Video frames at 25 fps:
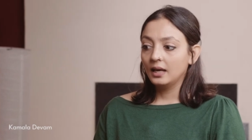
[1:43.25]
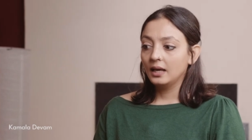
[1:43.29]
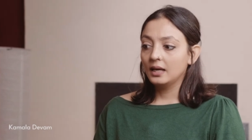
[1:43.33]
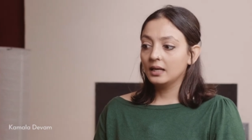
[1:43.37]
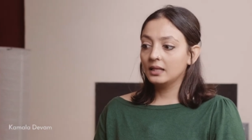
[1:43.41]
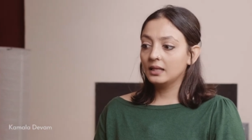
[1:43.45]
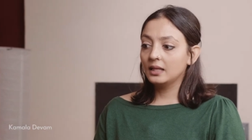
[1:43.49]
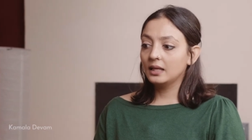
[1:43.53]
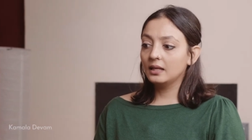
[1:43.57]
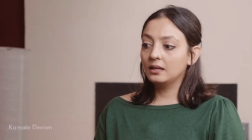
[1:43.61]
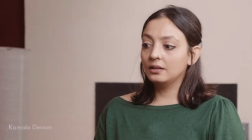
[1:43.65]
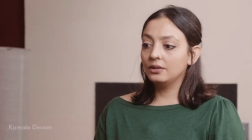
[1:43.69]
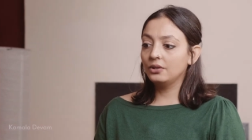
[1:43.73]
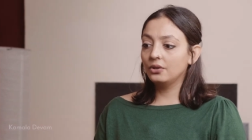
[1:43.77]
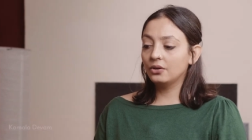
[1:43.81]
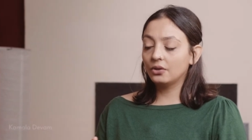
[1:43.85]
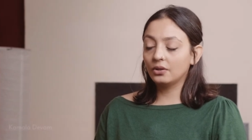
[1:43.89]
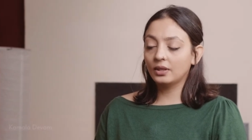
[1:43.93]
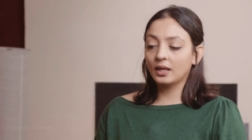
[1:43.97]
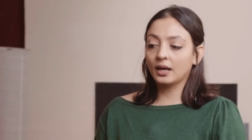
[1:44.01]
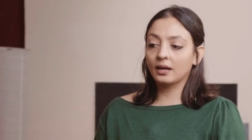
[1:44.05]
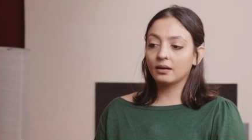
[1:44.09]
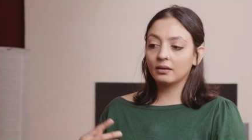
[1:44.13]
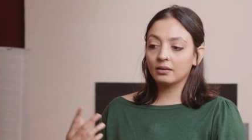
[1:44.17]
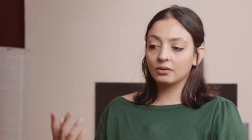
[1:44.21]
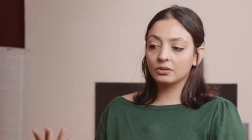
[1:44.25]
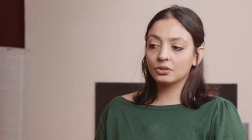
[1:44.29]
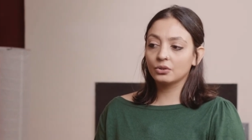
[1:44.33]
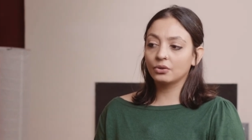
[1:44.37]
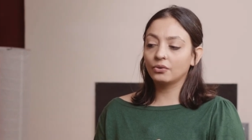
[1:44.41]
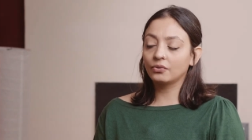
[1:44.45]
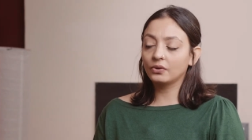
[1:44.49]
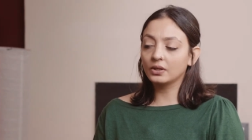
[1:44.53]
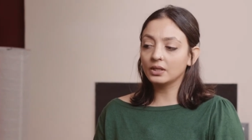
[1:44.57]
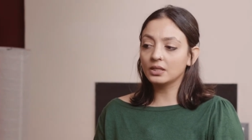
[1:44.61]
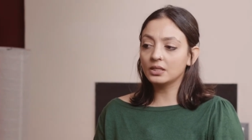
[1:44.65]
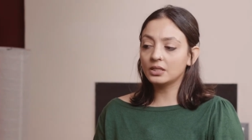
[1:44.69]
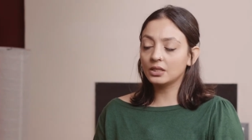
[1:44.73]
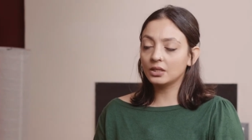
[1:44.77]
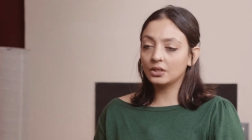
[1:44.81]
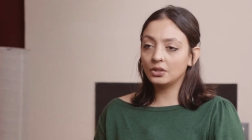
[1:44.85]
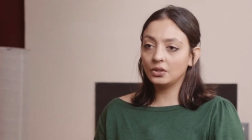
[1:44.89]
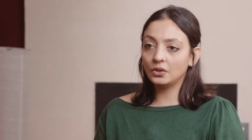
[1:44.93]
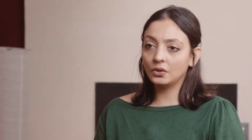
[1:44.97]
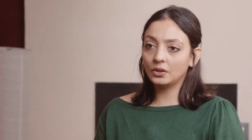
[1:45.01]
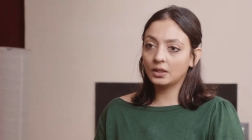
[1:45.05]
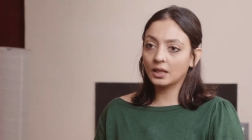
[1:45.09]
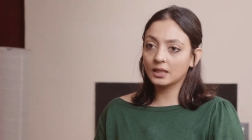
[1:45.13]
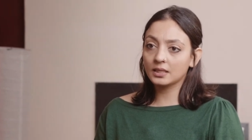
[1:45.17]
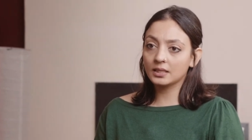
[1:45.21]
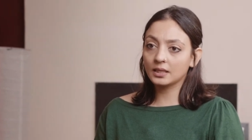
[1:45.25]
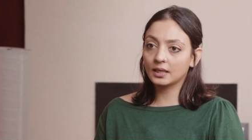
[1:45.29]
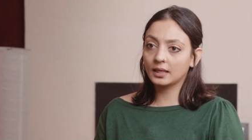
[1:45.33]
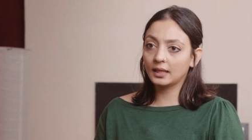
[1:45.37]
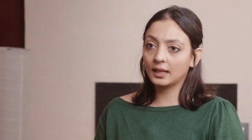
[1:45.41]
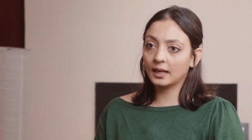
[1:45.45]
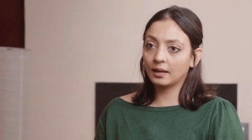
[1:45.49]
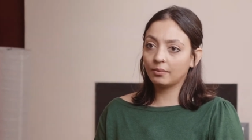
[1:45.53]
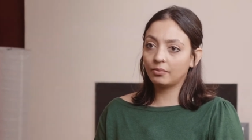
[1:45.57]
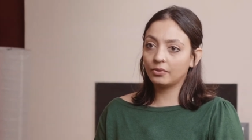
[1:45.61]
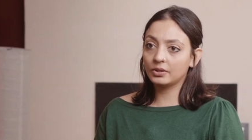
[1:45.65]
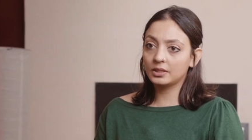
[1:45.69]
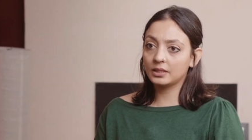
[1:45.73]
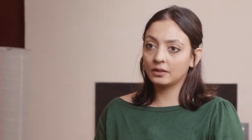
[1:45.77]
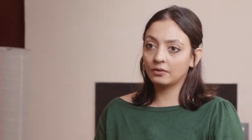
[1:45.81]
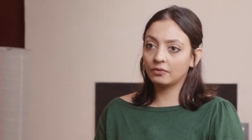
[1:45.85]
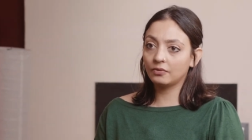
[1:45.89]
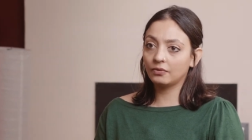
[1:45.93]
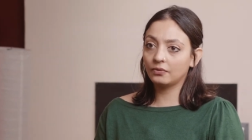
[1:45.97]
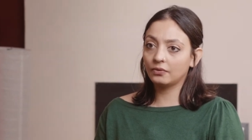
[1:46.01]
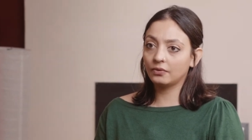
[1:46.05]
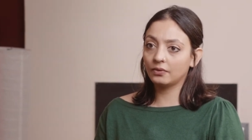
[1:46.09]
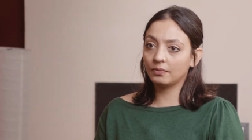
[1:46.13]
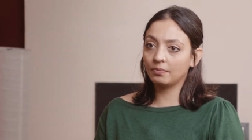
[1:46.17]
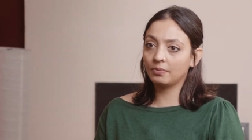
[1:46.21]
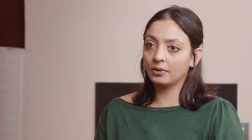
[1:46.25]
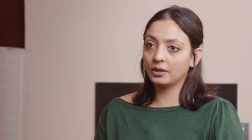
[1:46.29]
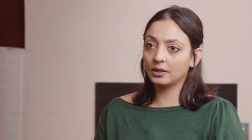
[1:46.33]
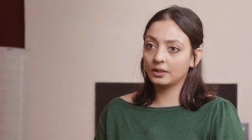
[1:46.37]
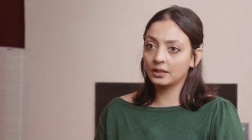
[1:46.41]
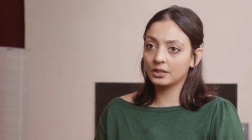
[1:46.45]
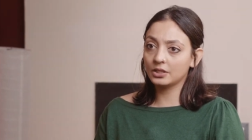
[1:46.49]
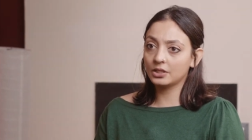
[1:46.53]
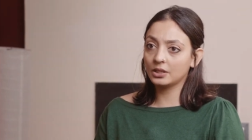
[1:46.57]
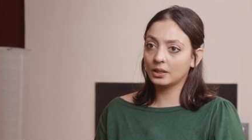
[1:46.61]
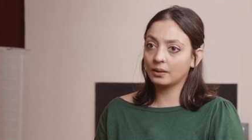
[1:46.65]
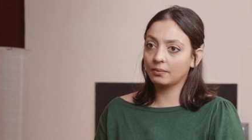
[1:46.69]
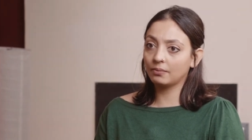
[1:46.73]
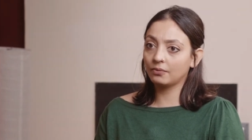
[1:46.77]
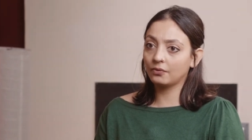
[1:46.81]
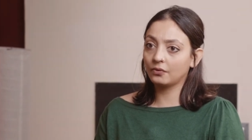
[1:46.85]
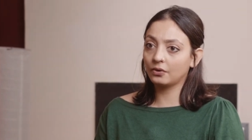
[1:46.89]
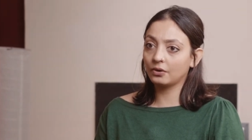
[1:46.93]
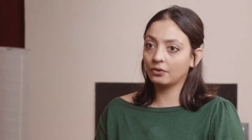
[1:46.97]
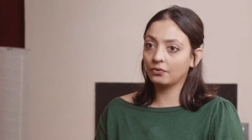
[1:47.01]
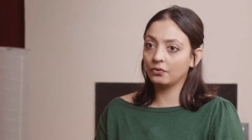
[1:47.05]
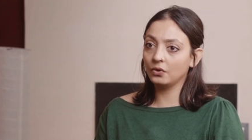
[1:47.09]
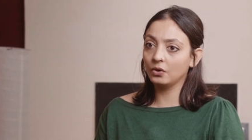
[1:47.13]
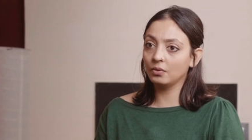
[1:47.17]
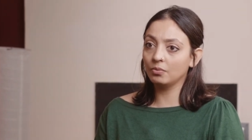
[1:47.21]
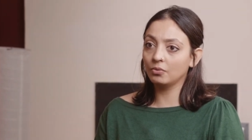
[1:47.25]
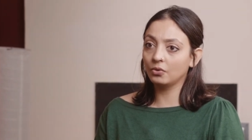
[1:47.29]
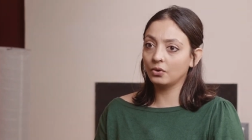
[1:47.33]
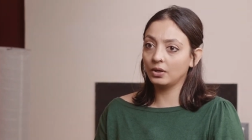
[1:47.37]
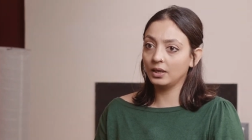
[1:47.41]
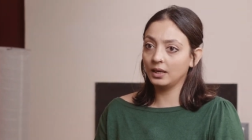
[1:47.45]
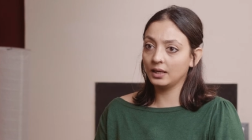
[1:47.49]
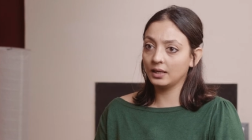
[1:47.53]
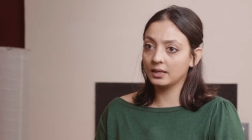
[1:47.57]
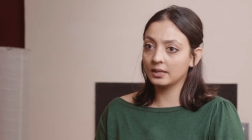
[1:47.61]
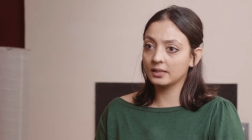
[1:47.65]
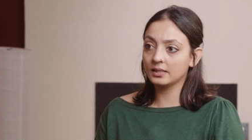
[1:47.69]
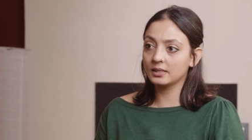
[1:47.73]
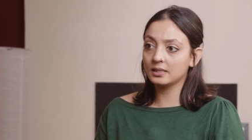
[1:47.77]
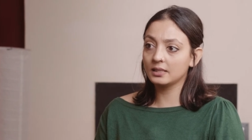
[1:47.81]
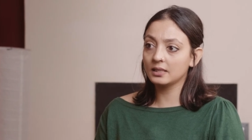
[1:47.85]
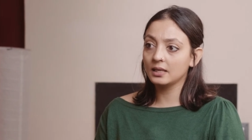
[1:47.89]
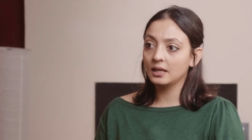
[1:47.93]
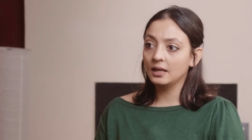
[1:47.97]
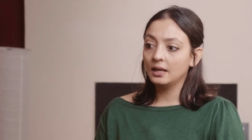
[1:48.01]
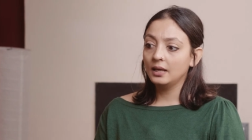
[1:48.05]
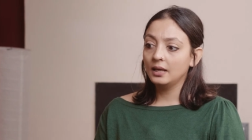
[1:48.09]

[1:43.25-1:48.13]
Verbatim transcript: And then, you know, that sort of continued as a collaborative partnership for a few more years.